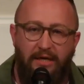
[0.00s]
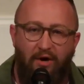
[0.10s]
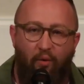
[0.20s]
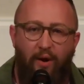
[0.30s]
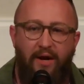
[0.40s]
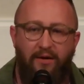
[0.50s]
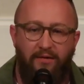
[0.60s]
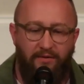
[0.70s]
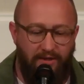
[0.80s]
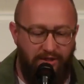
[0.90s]
when
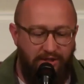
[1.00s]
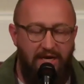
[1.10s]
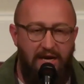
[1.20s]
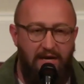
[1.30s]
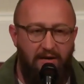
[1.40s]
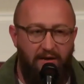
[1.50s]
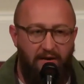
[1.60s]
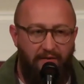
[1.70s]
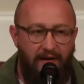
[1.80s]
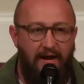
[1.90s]
the seed
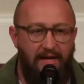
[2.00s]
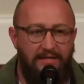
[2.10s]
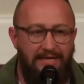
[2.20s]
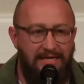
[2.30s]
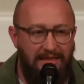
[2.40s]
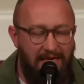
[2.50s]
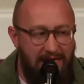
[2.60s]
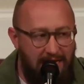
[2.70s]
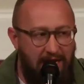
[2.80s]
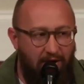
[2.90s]
that is in
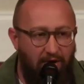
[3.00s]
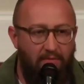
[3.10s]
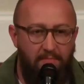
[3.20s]
the ear